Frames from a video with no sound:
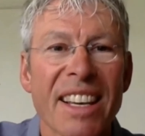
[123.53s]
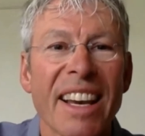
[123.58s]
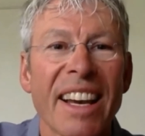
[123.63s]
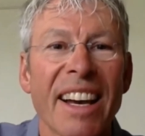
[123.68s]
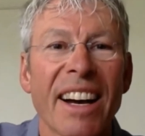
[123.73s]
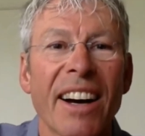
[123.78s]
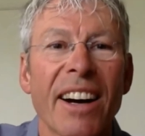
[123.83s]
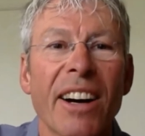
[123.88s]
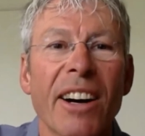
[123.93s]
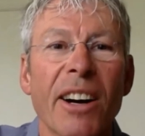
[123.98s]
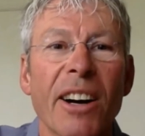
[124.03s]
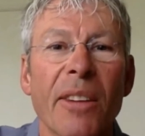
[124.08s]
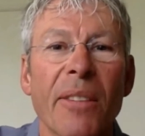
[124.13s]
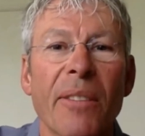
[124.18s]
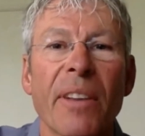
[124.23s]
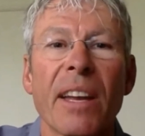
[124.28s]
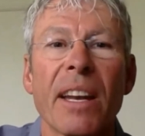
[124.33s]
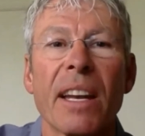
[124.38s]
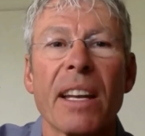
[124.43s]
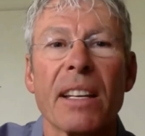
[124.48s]
and
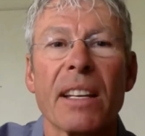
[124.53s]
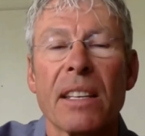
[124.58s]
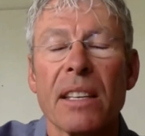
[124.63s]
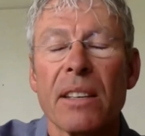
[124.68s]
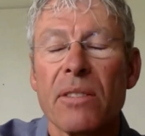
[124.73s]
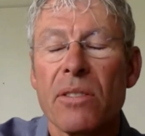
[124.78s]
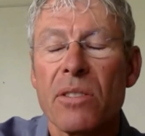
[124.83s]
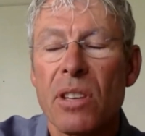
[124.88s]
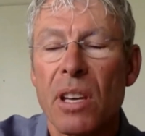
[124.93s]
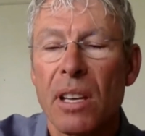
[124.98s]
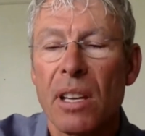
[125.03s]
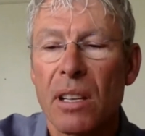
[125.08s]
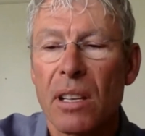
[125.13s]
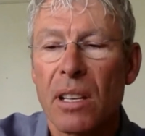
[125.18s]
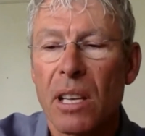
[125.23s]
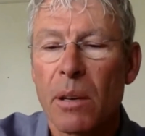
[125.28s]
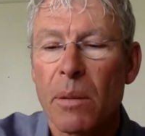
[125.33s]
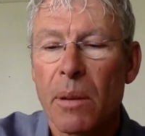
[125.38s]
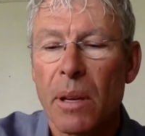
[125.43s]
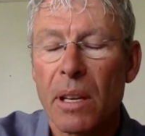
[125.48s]

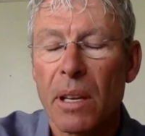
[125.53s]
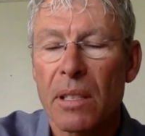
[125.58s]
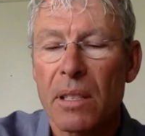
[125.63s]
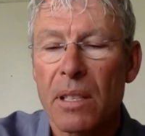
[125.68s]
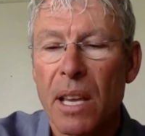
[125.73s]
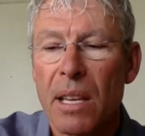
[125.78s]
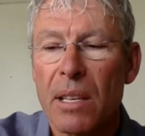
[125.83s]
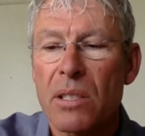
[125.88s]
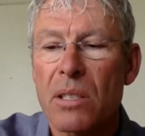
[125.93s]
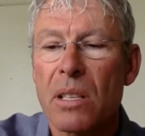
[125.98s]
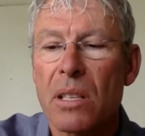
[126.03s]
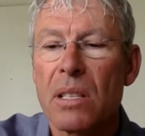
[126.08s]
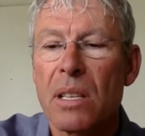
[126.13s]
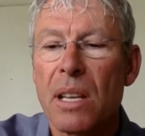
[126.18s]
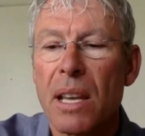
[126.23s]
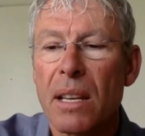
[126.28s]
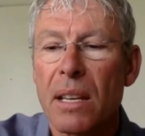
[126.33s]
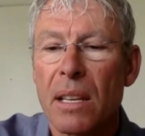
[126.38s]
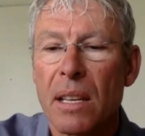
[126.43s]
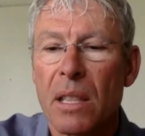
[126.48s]
it takes the
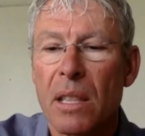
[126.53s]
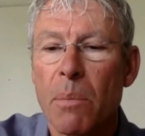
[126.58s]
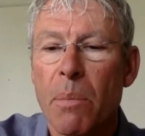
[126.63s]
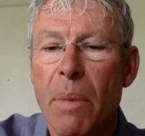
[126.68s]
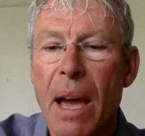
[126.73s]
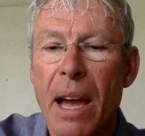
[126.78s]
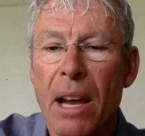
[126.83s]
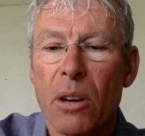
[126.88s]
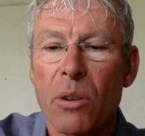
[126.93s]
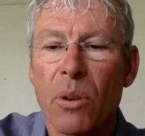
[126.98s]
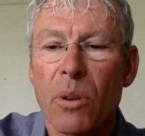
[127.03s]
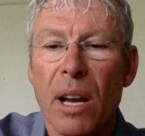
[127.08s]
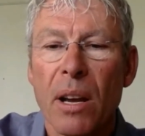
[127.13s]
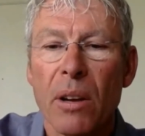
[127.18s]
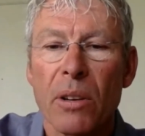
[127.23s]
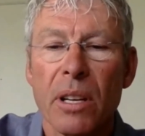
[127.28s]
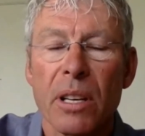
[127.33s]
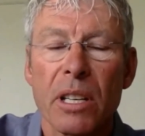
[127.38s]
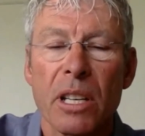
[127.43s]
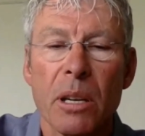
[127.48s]
data in the
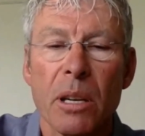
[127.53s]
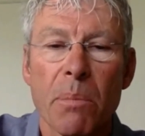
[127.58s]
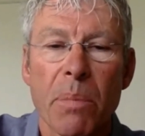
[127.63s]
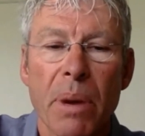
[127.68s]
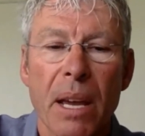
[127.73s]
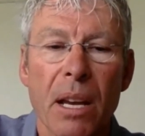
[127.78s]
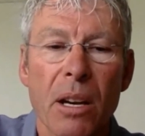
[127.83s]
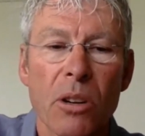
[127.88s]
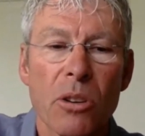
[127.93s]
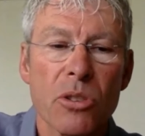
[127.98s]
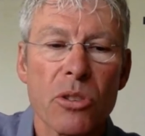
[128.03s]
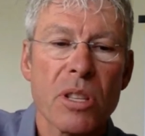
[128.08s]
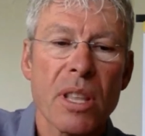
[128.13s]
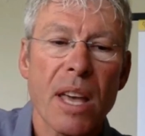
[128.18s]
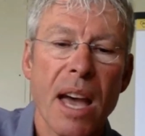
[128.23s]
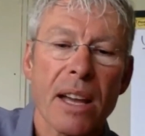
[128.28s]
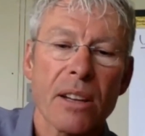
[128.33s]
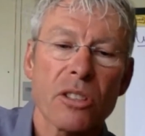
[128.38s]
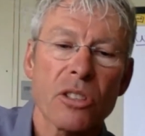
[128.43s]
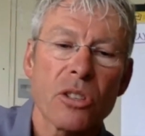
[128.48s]
background and compares
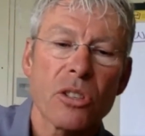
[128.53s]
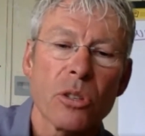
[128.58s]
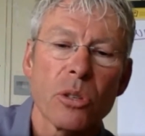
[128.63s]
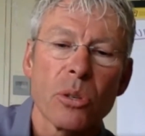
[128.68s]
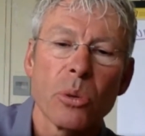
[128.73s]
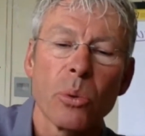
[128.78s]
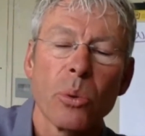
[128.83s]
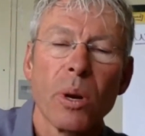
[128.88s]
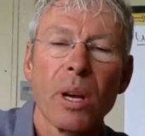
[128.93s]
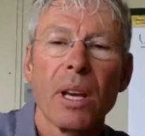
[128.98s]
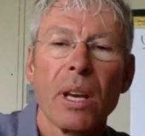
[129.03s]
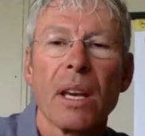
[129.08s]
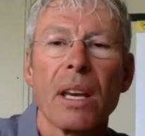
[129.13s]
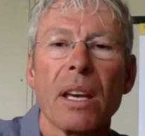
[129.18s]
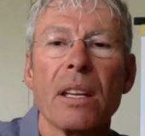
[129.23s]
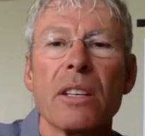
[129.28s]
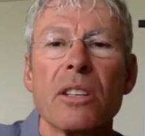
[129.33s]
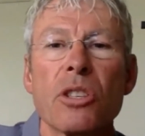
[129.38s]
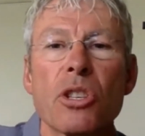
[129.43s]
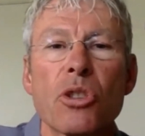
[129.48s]
that to
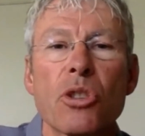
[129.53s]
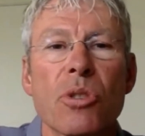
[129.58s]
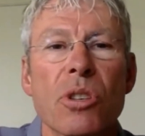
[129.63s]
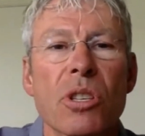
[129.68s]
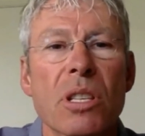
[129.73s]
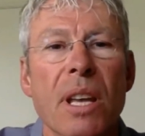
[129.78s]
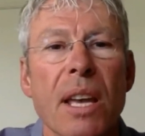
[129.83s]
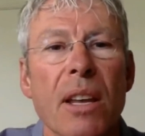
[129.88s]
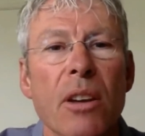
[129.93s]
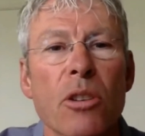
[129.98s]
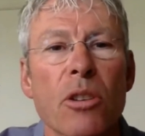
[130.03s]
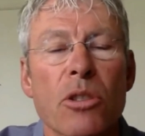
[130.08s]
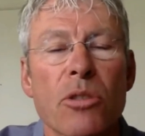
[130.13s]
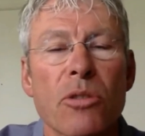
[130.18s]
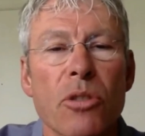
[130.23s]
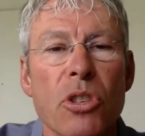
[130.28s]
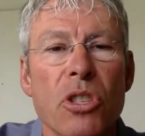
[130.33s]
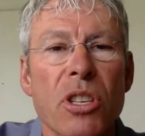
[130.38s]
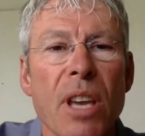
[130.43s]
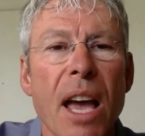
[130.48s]
industry standards
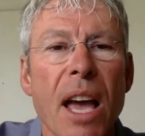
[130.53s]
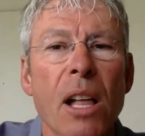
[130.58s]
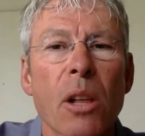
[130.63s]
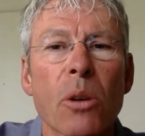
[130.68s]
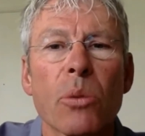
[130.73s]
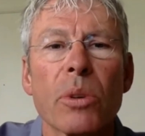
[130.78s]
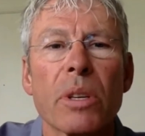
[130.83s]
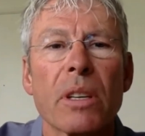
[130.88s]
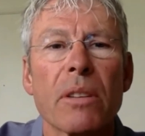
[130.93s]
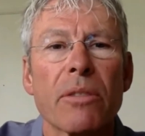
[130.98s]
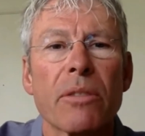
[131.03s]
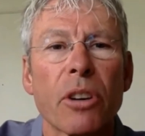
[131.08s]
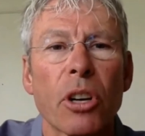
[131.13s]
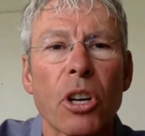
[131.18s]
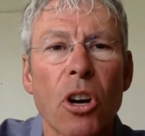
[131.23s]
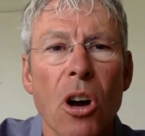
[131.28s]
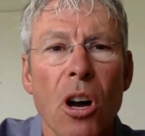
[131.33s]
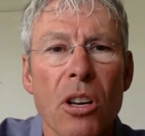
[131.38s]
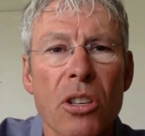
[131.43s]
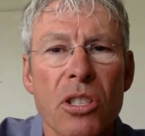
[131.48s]
for salary and for
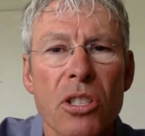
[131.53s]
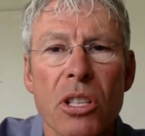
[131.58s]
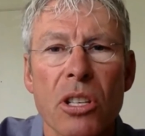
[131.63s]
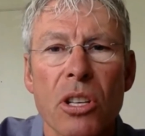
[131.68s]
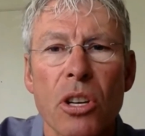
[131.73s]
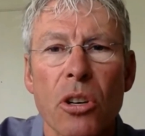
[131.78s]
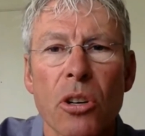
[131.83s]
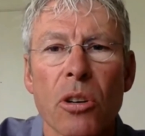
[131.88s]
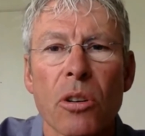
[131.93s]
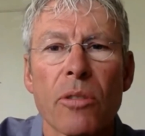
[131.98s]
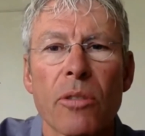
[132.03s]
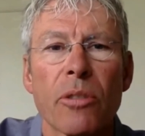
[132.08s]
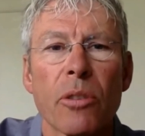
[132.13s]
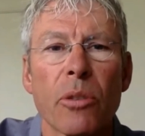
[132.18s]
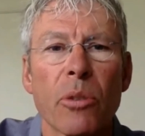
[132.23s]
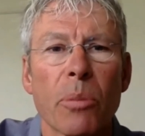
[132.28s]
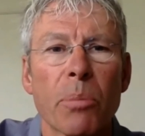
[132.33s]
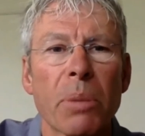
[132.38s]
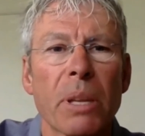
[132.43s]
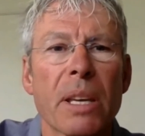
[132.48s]
costs incurred for
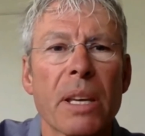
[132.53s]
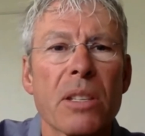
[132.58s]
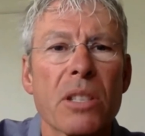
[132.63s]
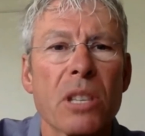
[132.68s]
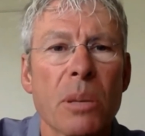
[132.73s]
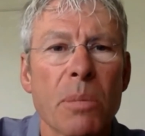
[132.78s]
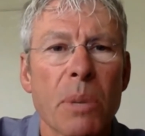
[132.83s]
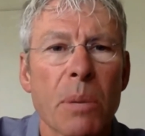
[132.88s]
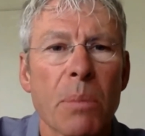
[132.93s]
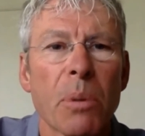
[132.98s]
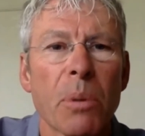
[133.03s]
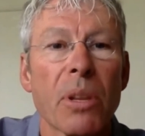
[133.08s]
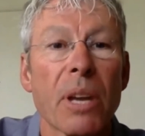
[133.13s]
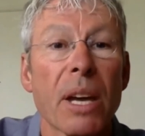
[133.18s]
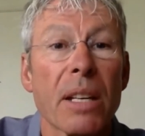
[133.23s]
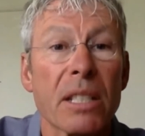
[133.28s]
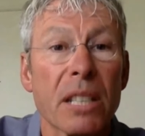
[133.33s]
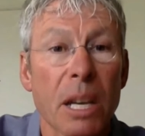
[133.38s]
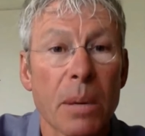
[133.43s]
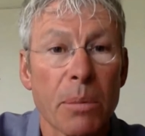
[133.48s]
replacing people,
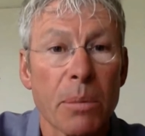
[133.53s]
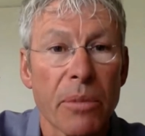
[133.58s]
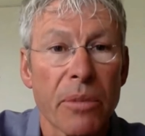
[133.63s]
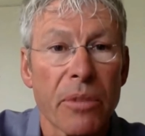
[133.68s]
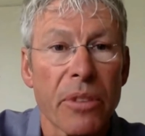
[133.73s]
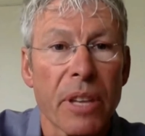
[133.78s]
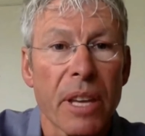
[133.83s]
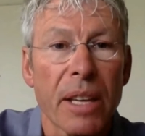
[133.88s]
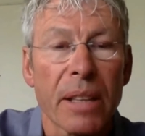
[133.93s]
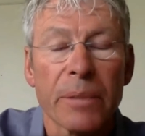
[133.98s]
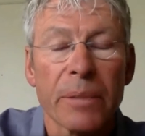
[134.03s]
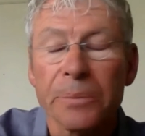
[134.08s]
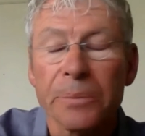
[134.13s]
that type of thing,